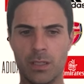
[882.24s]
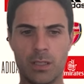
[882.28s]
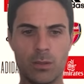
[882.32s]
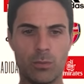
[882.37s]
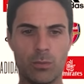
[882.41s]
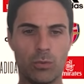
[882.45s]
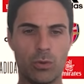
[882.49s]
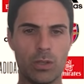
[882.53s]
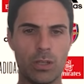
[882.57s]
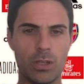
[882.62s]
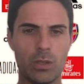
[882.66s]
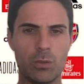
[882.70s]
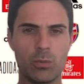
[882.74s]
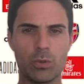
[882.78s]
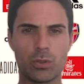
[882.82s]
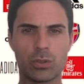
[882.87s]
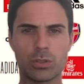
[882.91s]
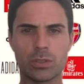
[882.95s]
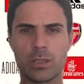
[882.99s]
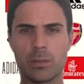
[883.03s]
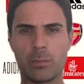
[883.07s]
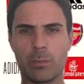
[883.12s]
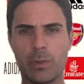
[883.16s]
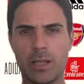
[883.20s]
Well, it was
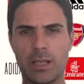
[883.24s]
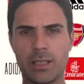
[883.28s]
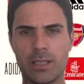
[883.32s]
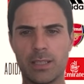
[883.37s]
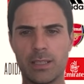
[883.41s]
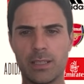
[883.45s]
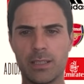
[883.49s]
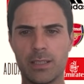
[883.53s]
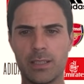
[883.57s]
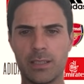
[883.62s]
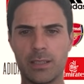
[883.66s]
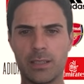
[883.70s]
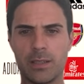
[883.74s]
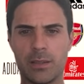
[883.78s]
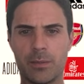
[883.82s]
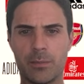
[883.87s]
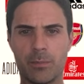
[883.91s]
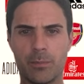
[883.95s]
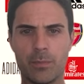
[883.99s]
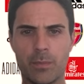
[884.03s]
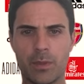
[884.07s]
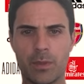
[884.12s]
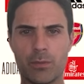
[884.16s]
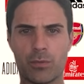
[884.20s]
the plan
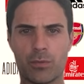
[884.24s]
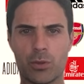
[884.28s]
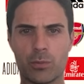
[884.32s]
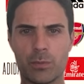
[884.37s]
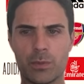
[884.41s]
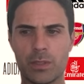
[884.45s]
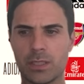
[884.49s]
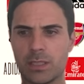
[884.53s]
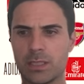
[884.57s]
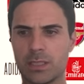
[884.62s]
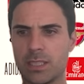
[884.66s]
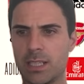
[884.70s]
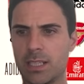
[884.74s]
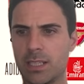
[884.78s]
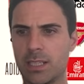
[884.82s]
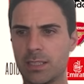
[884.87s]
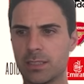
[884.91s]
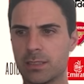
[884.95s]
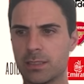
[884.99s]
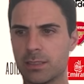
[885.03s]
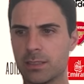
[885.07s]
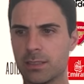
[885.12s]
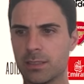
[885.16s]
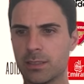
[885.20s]
um, from the
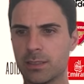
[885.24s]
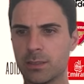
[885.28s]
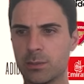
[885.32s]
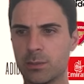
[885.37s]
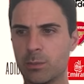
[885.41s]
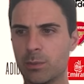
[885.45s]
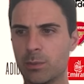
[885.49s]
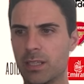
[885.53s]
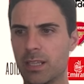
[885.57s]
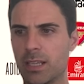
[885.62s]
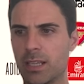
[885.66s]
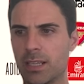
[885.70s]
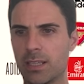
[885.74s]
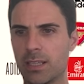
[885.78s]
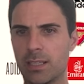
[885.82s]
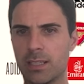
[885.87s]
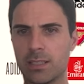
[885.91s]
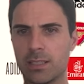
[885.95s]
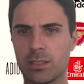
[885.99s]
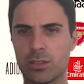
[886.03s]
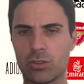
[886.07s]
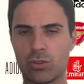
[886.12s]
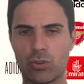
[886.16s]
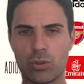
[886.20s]
start. He's been
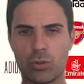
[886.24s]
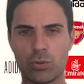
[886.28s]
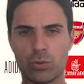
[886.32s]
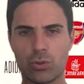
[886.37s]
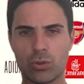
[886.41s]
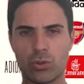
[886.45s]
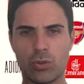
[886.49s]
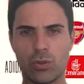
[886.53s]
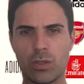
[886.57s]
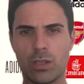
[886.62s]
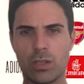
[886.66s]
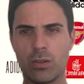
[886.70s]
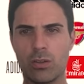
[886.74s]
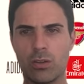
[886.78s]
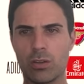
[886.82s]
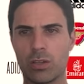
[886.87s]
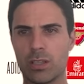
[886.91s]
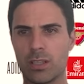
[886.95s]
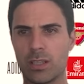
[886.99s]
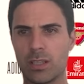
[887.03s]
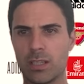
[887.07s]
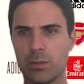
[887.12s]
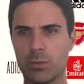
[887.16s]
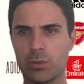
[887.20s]
again so so
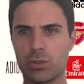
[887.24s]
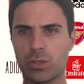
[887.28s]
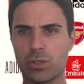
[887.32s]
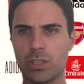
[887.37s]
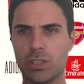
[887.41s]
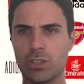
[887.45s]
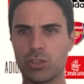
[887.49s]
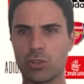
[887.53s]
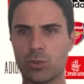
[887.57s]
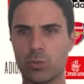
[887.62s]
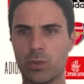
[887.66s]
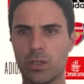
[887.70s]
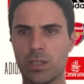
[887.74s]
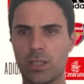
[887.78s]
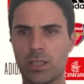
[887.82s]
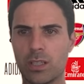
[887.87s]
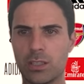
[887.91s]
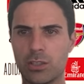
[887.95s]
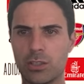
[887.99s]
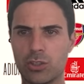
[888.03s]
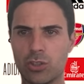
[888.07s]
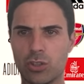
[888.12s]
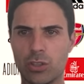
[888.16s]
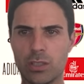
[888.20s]
unlucky. He was injured when he
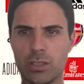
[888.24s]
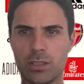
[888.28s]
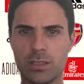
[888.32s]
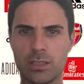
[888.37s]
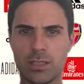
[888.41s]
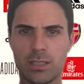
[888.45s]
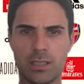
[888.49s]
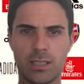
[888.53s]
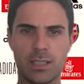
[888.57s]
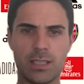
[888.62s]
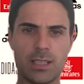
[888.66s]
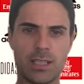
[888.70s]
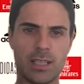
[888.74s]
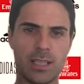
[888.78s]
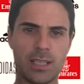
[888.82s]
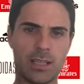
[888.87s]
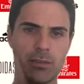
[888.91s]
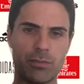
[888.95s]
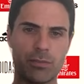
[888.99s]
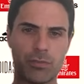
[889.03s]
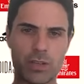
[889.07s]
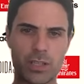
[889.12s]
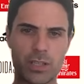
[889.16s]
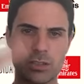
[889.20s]
joined, then he had a
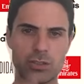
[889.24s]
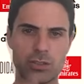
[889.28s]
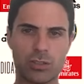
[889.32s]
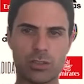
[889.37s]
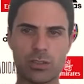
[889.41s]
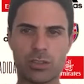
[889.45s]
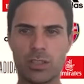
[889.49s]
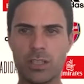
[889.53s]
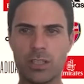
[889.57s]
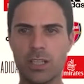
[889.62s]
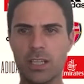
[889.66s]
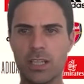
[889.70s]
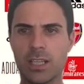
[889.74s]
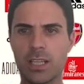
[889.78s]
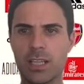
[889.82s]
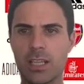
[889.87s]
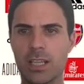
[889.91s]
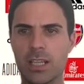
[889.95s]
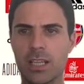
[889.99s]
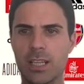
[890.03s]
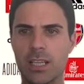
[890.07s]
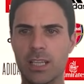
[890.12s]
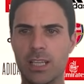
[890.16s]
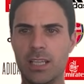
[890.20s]
fracture
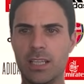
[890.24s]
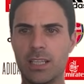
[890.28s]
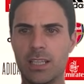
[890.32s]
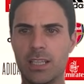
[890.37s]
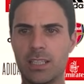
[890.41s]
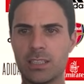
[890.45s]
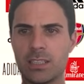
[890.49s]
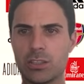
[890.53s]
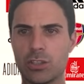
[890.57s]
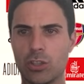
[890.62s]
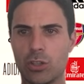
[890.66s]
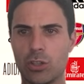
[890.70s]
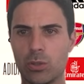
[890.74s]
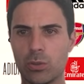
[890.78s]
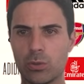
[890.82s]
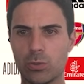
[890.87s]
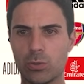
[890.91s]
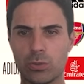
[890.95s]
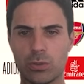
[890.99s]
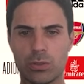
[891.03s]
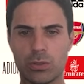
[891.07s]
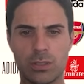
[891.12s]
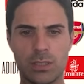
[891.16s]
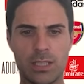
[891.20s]
in his
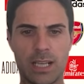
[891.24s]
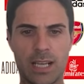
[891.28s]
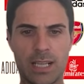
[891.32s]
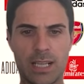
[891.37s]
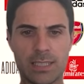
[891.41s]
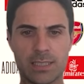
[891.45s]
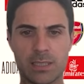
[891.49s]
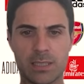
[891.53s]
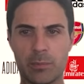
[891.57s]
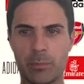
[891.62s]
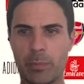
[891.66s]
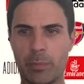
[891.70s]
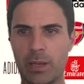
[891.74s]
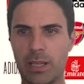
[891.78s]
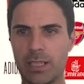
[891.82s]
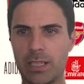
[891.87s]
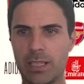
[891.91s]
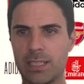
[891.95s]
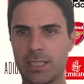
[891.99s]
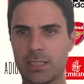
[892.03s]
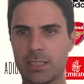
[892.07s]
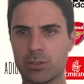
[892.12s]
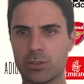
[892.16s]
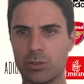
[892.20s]
nose. He hasn't
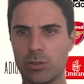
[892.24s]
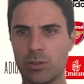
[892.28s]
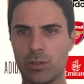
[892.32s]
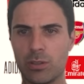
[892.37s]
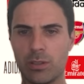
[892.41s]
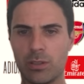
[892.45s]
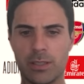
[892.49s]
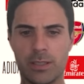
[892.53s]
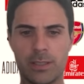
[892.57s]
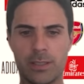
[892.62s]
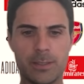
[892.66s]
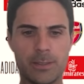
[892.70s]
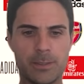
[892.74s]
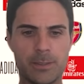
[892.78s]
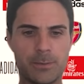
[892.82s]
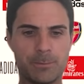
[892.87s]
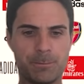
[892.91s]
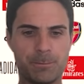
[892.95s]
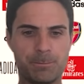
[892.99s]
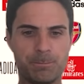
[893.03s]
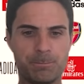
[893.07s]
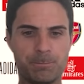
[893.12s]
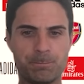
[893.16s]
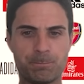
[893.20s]
played at all
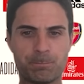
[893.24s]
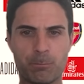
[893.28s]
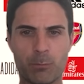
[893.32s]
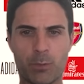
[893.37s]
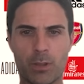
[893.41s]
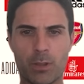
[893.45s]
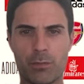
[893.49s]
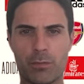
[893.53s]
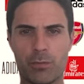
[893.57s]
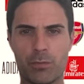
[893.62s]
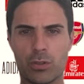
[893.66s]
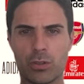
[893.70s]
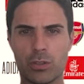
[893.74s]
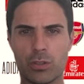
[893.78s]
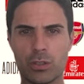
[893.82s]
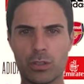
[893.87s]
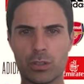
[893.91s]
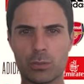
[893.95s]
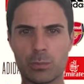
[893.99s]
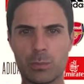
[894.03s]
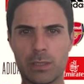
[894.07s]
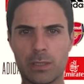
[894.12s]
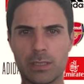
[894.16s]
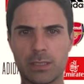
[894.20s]
um, for
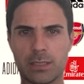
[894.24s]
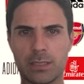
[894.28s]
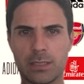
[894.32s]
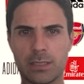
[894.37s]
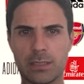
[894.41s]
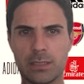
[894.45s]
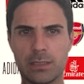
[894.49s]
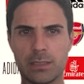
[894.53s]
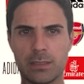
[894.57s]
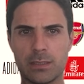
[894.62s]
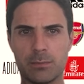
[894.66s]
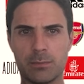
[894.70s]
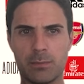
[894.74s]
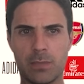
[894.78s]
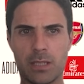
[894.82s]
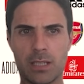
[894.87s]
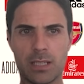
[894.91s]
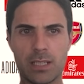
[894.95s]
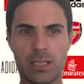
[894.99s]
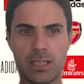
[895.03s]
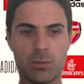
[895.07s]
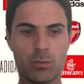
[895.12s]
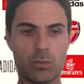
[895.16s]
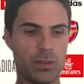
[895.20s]
us, but um,
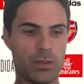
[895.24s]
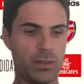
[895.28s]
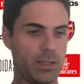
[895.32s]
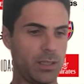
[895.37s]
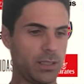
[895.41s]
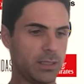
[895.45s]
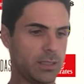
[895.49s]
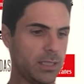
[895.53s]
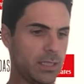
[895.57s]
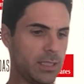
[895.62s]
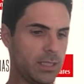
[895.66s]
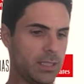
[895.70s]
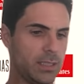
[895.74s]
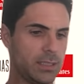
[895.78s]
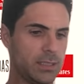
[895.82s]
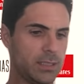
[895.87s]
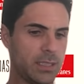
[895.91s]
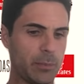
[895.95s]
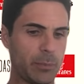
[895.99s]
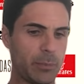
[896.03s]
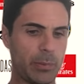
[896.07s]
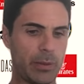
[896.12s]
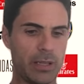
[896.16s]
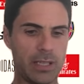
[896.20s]
again, we think that it's
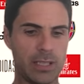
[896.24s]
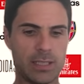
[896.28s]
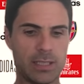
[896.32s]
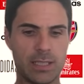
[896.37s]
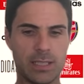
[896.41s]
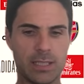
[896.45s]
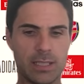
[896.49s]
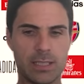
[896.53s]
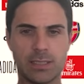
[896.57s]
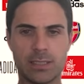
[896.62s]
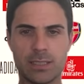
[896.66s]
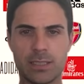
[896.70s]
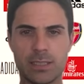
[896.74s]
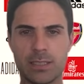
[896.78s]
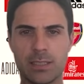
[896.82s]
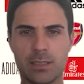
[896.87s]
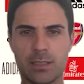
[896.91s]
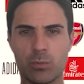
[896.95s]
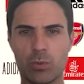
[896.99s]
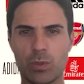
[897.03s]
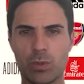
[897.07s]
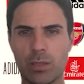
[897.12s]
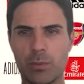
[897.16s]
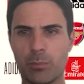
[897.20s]
a player that uh,
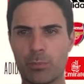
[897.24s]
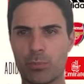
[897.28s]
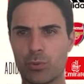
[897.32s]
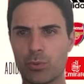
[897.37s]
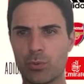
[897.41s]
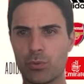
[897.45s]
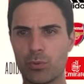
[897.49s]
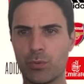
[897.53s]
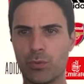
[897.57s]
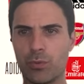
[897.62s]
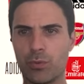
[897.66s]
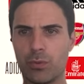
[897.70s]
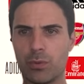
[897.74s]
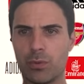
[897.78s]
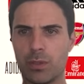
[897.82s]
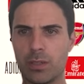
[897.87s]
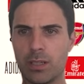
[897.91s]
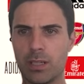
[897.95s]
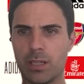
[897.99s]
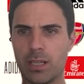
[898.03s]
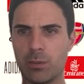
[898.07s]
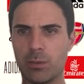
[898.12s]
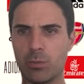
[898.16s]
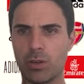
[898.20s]
will improve
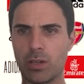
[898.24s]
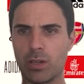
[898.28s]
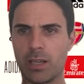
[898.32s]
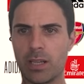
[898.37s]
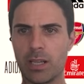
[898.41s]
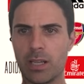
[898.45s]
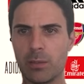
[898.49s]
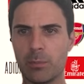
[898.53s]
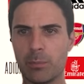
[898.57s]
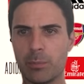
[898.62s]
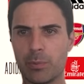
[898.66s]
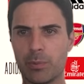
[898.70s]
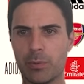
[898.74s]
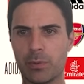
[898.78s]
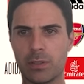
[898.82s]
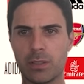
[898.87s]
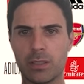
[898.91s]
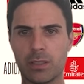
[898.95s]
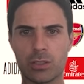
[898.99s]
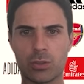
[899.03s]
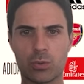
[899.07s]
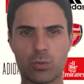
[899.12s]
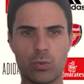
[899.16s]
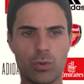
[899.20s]
and will help the
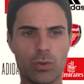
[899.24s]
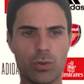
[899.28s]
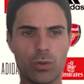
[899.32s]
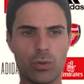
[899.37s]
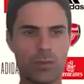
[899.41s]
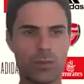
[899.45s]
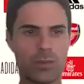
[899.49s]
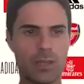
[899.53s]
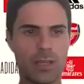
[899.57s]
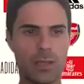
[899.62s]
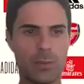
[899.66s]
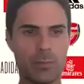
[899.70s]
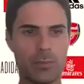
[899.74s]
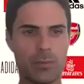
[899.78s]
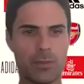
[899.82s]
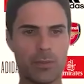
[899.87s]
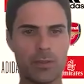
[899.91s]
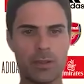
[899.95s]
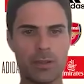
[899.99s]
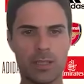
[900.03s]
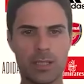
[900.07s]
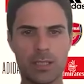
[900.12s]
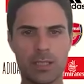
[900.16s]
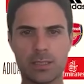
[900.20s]
squad depth,
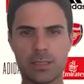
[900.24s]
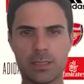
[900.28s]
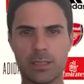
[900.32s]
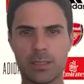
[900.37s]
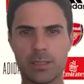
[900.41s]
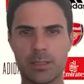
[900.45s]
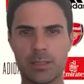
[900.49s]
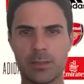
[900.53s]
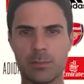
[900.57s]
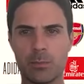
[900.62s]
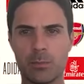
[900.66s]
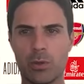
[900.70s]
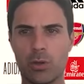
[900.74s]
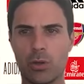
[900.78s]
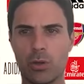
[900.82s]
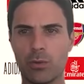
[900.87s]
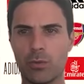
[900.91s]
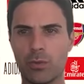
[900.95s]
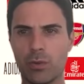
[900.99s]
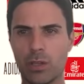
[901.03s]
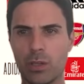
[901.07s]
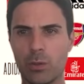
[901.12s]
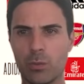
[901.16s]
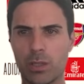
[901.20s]
and um,
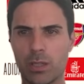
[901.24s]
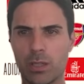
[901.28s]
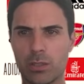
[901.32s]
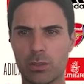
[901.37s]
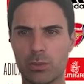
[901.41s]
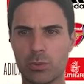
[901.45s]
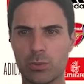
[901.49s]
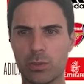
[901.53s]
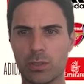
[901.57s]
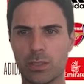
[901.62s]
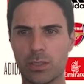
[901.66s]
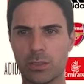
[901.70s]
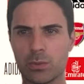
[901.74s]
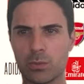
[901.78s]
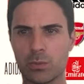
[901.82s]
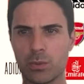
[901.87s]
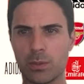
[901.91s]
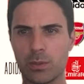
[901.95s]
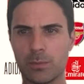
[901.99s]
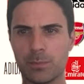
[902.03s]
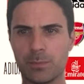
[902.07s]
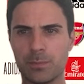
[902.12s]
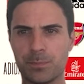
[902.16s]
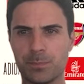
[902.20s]
hopefully we can do it as
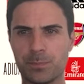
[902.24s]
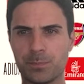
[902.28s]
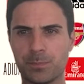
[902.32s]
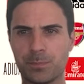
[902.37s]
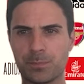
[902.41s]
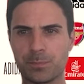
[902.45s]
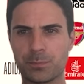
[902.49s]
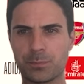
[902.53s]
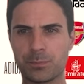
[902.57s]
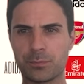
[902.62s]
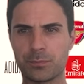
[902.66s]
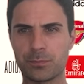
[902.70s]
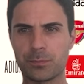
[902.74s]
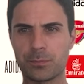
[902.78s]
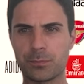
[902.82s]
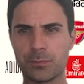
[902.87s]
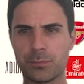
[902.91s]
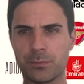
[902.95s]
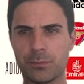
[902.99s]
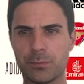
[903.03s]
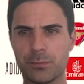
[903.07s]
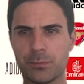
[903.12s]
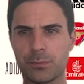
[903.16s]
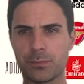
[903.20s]
well.
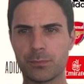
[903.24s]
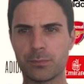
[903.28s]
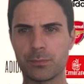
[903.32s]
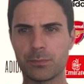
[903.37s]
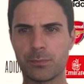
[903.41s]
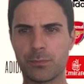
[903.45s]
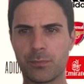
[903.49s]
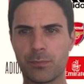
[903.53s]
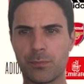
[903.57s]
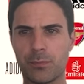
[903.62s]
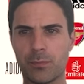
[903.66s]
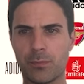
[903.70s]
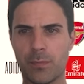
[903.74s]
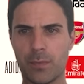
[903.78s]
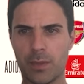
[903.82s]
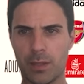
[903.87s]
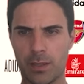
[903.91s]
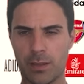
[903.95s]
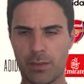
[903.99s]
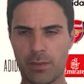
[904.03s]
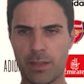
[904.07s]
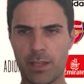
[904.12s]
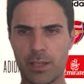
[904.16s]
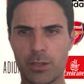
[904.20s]
Thank you, Mikhail.
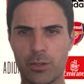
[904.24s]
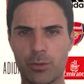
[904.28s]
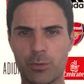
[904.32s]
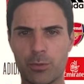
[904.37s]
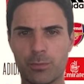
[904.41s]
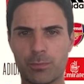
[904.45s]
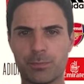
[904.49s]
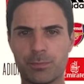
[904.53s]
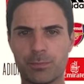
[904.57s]
Thank you.